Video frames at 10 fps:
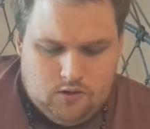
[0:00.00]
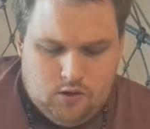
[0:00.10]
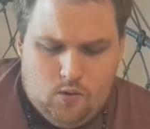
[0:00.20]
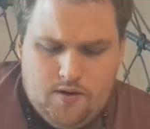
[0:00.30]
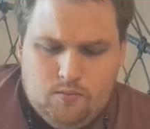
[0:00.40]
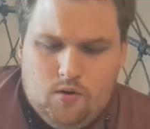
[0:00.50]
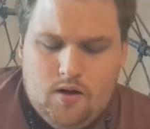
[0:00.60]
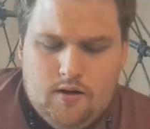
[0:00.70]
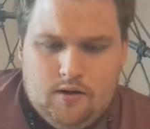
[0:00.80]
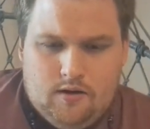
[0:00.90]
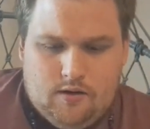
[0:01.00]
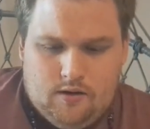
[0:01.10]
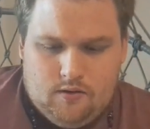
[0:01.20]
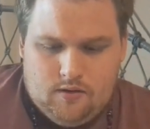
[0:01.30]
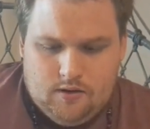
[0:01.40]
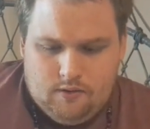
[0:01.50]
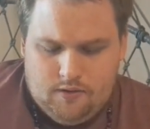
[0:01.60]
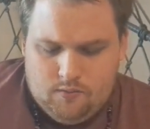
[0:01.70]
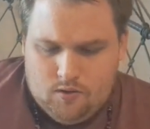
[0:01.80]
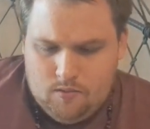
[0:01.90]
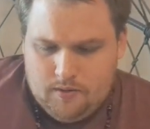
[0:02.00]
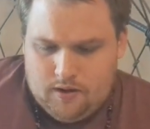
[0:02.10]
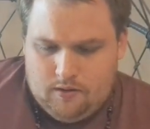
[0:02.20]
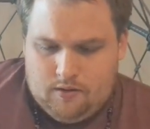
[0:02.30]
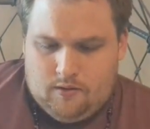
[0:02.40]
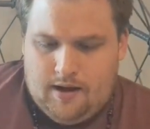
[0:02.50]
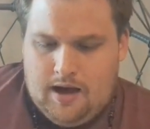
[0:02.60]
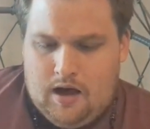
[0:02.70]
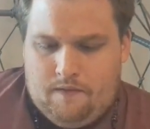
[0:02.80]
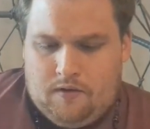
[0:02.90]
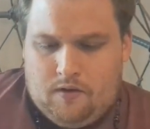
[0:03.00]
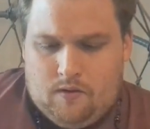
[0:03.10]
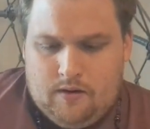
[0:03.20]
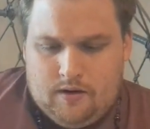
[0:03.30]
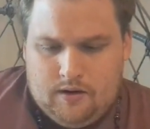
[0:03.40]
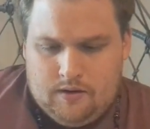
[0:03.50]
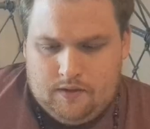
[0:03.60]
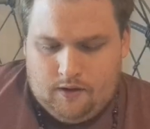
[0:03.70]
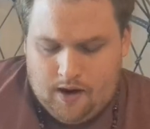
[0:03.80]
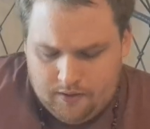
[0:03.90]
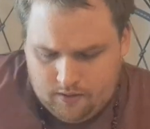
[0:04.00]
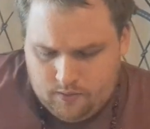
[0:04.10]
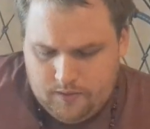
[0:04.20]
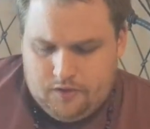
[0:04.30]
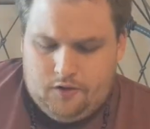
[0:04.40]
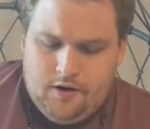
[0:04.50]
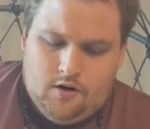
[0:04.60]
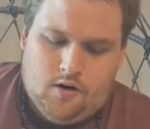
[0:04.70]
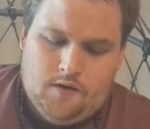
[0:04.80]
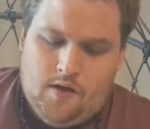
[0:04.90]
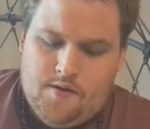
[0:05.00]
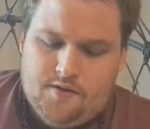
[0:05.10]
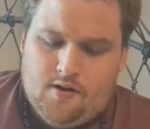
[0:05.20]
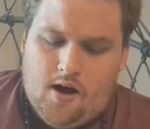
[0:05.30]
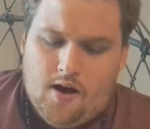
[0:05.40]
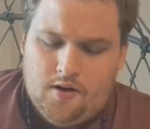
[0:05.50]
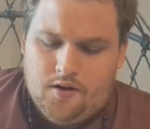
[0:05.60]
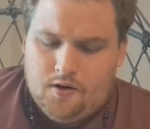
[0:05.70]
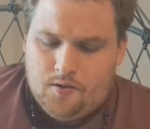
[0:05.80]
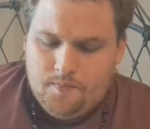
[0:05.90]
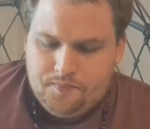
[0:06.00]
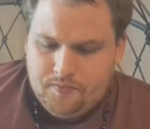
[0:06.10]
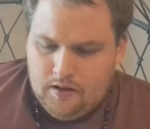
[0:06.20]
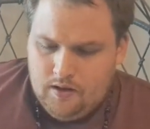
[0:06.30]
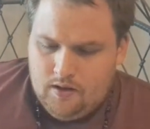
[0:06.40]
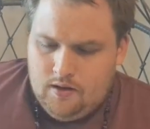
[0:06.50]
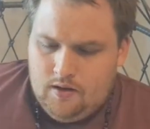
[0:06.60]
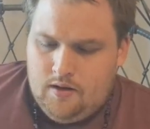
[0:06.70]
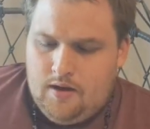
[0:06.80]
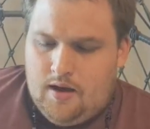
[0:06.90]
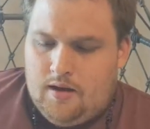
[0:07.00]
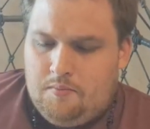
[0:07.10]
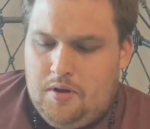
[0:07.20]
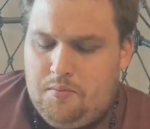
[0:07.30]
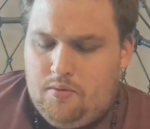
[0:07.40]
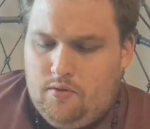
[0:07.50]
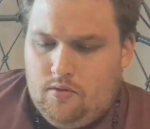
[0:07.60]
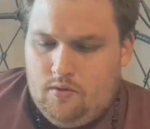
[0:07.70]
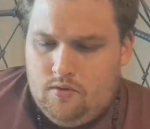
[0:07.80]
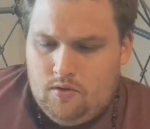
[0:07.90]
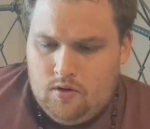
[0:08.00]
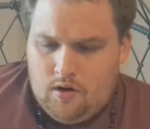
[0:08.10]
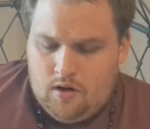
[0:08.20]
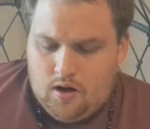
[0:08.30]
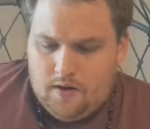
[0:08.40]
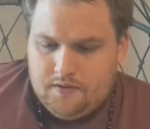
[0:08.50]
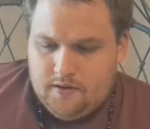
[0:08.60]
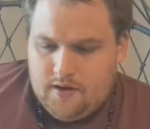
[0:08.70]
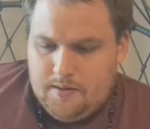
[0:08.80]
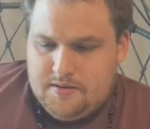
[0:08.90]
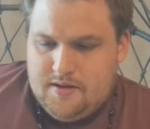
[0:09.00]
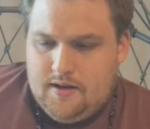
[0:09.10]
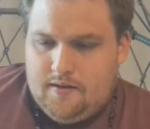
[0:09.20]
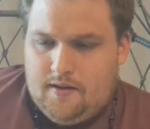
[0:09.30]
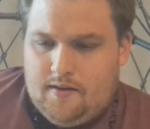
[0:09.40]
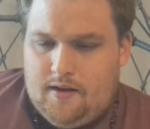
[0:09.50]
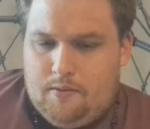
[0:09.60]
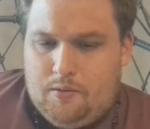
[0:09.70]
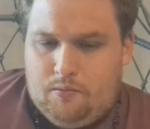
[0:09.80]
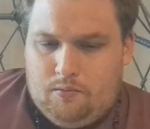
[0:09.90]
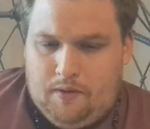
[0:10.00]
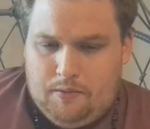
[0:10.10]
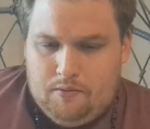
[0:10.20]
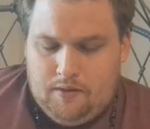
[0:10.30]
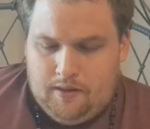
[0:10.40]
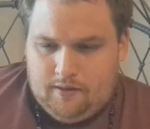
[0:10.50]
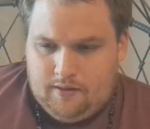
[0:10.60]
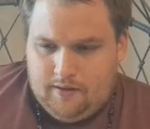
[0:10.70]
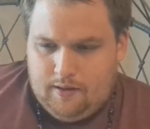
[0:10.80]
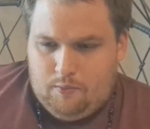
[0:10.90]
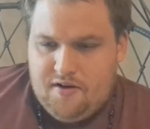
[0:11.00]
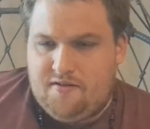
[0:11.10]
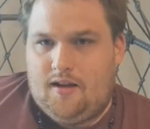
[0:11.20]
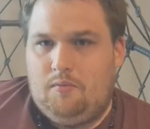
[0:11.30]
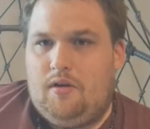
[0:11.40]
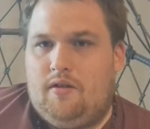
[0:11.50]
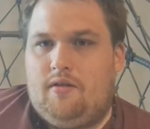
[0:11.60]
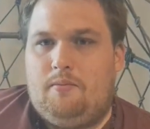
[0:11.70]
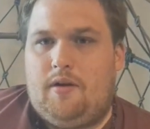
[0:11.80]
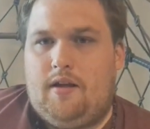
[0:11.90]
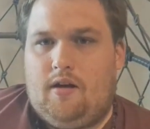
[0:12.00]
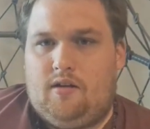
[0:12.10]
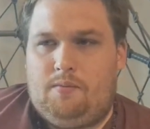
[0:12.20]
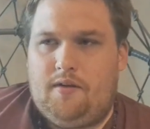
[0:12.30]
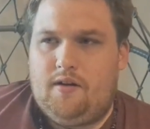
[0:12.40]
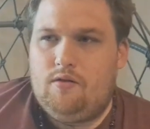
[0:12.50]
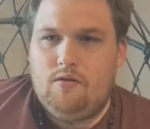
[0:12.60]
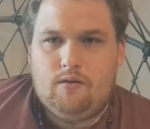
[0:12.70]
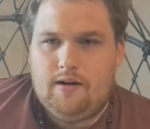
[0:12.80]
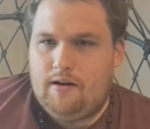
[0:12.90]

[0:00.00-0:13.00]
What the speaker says: You always want you always want what you don't have, and the grass is always greener on the other side, and people oftentimes think that they wish they could be somebody else, but they don't know